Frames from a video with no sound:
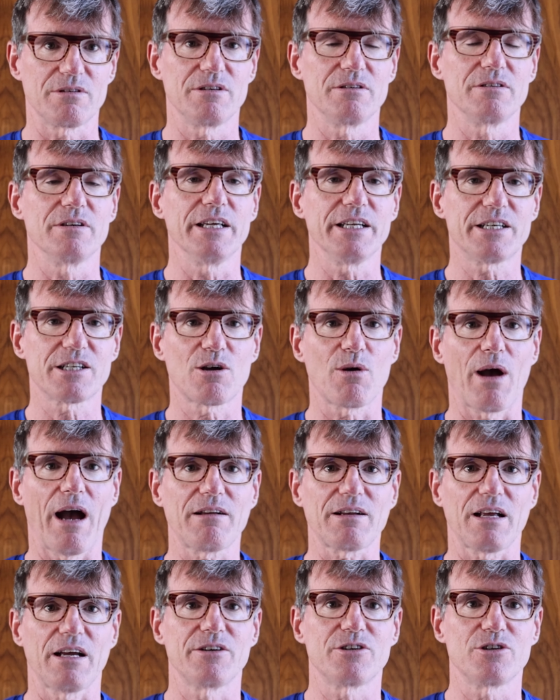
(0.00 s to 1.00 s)
You need to go
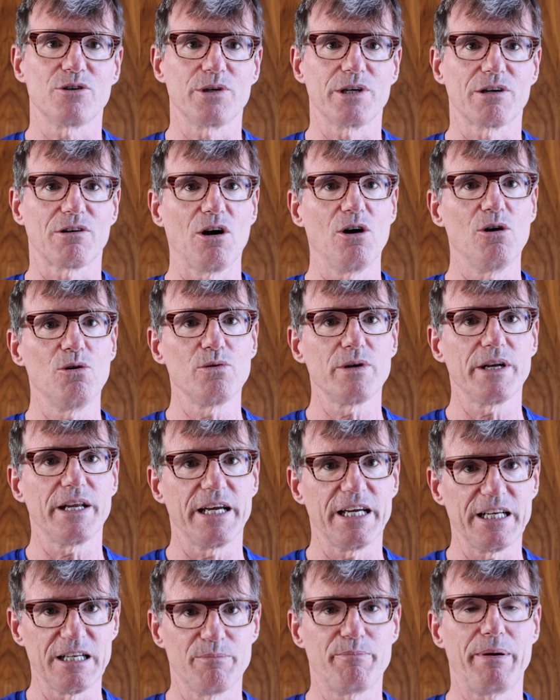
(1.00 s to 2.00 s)
out and do your own
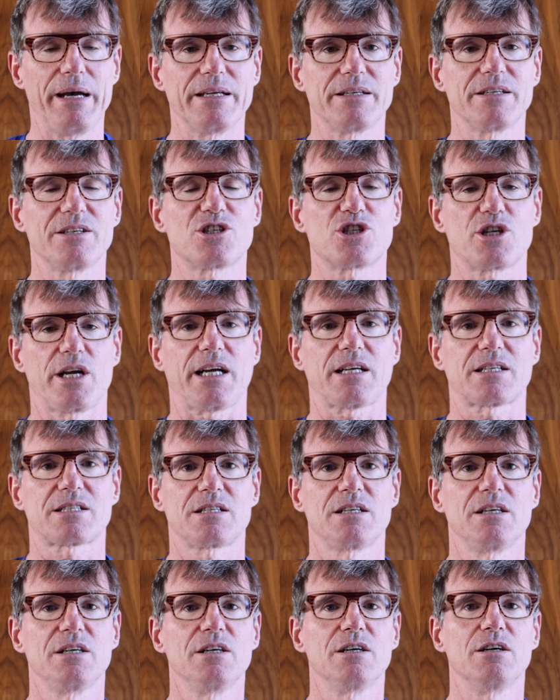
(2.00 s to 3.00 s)
independent
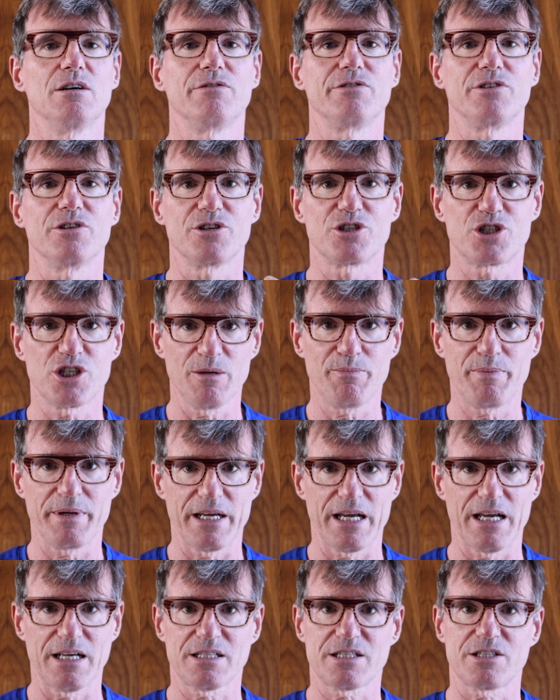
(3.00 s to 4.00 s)
checks of your
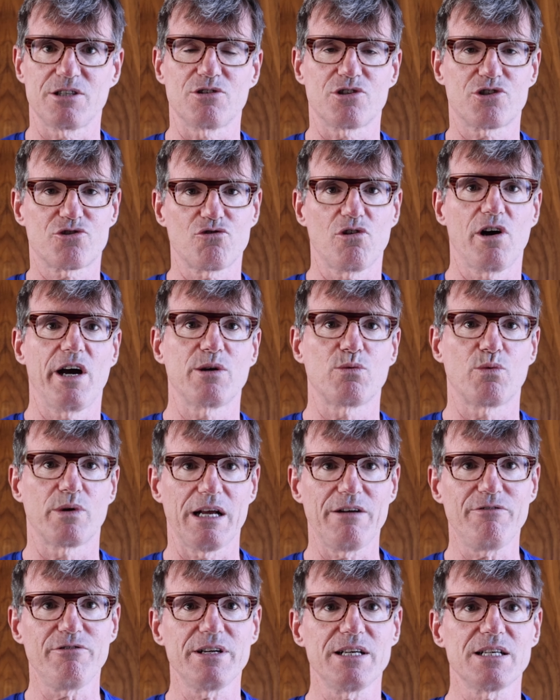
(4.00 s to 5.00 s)
GPS, your Stryd,
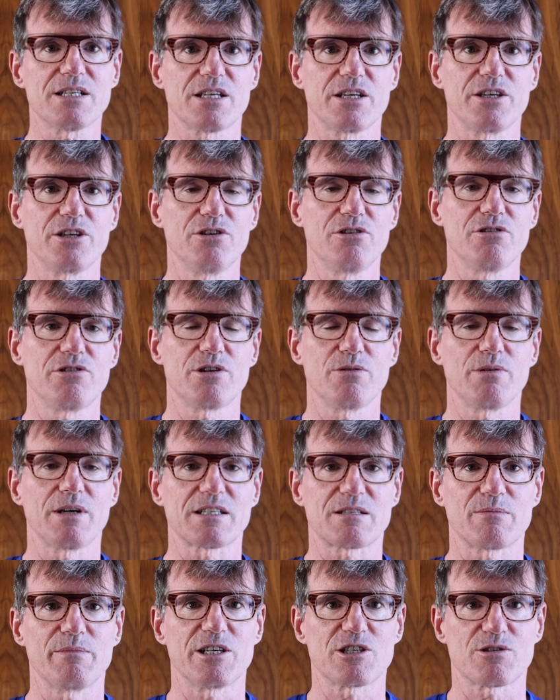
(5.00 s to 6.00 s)
whatever it is that you're
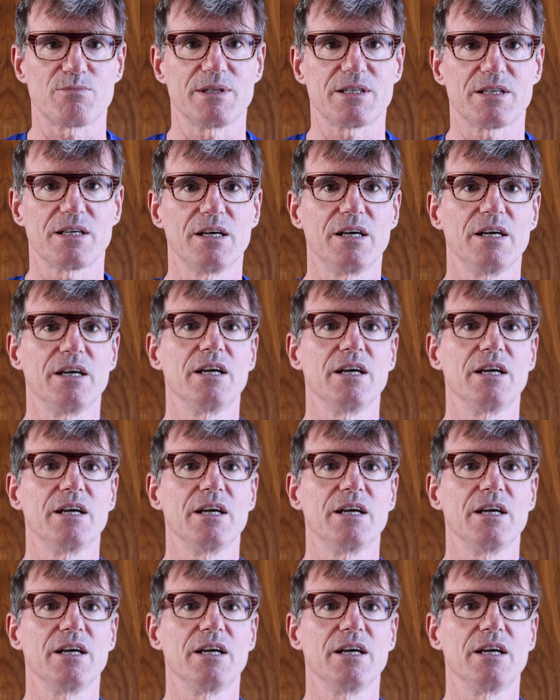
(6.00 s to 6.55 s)
doing as a measurement.